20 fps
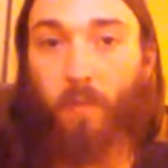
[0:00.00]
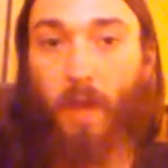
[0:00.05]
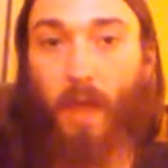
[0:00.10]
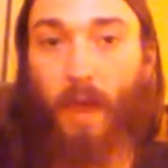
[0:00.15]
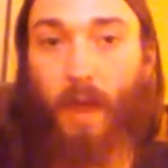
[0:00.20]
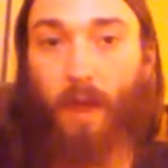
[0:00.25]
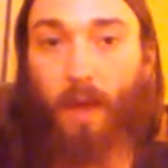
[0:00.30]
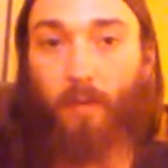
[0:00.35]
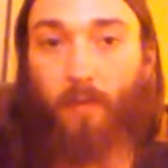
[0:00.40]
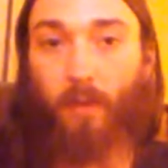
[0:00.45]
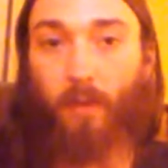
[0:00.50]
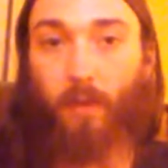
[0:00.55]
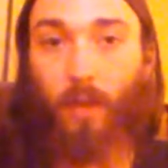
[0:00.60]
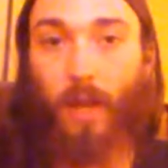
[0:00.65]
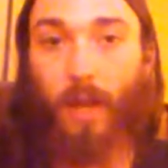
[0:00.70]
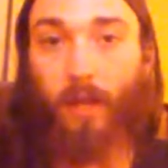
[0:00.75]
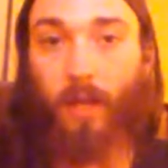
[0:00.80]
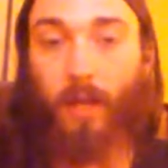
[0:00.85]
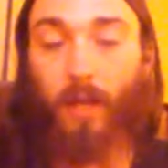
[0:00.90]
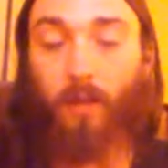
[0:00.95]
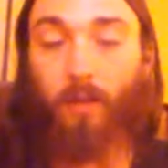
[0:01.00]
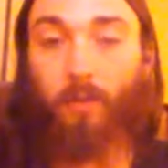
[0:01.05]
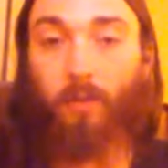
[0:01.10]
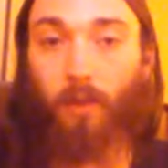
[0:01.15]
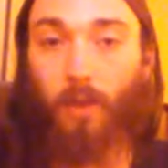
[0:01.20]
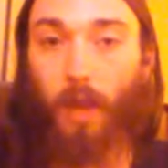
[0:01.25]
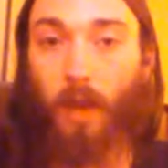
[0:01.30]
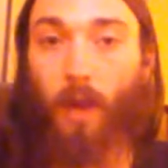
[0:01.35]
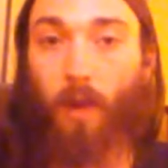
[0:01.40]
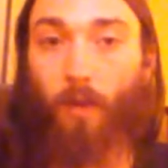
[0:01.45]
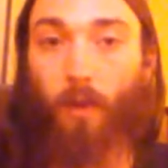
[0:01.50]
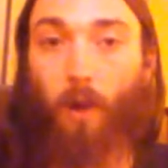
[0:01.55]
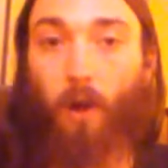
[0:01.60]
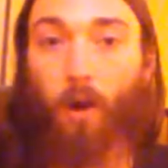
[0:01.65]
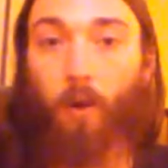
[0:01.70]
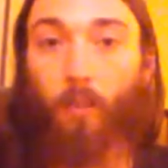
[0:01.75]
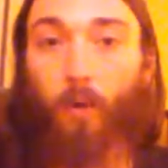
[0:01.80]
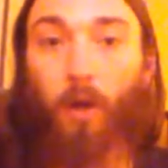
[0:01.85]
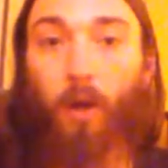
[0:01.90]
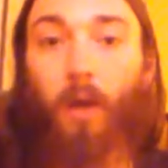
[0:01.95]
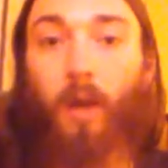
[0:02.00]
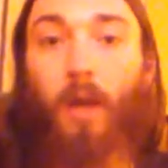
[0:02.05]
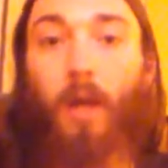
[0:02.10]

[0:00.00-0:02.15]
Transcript: have gladiator style armor.